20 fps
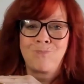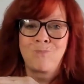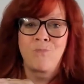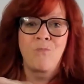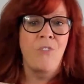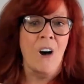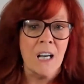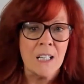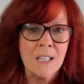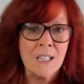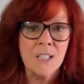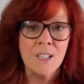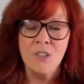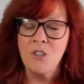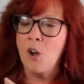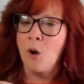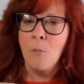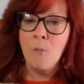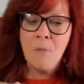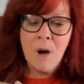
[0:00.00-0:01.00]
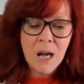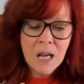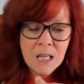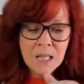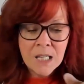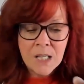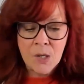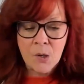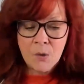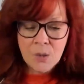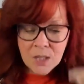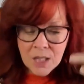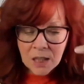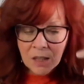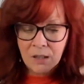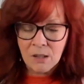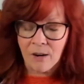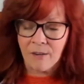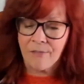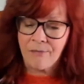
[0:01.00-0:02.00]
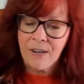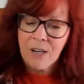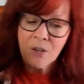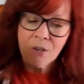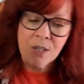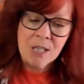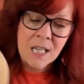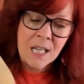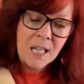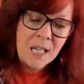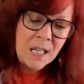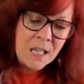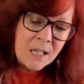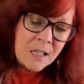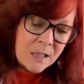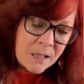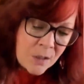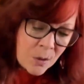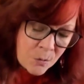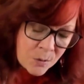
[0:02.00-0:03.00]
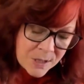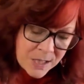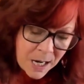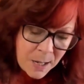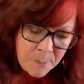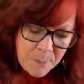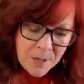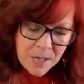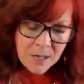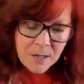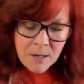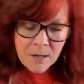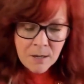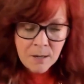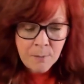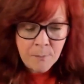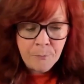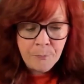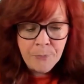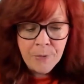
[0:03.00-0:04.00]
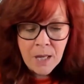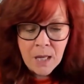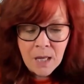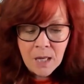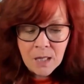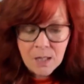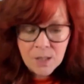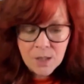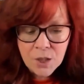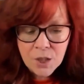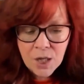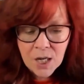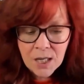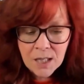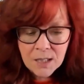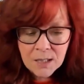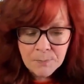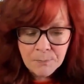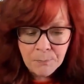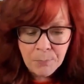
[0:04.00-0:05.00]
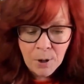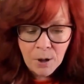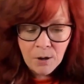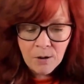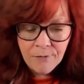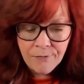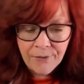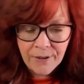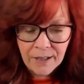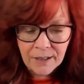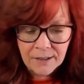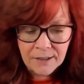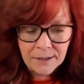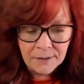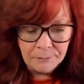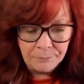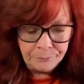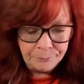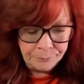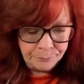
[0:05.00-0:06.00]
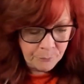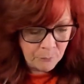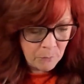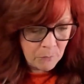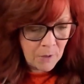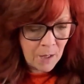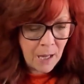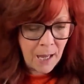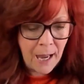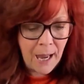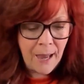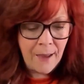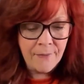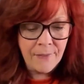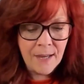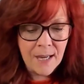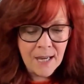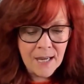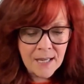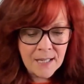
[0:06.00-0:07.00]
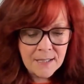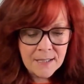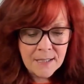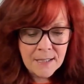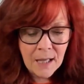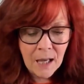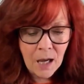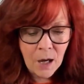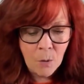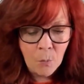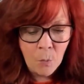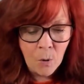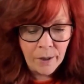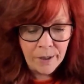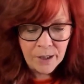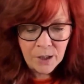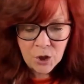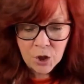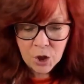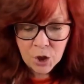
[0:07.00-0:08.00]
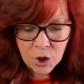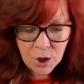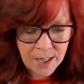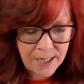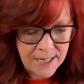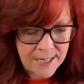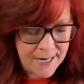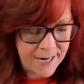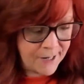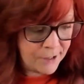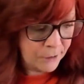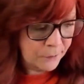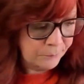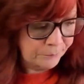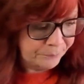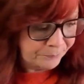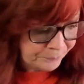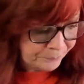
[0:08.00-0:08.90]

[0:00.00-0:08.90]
fuss, no muss, no sticking our fingers in it, no taping them, just perfect. And this I wanted straight down.